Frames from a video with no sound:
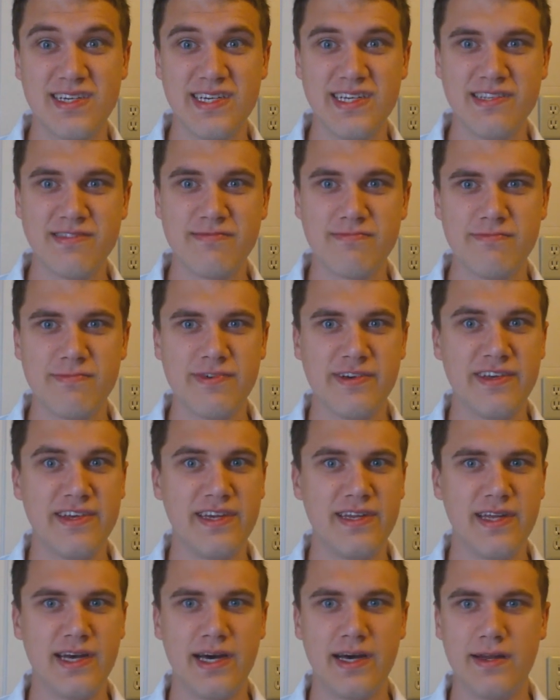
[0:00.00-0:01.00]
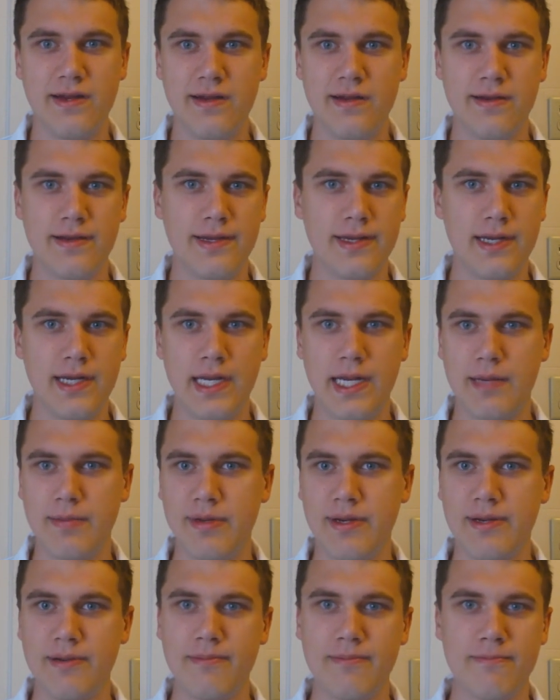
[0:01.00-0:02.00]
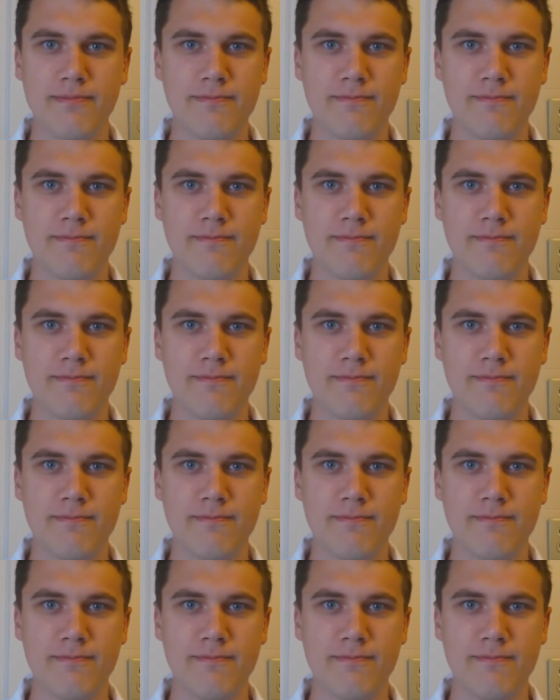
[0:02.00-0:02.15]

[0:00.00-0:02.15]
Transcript: It's really not happy.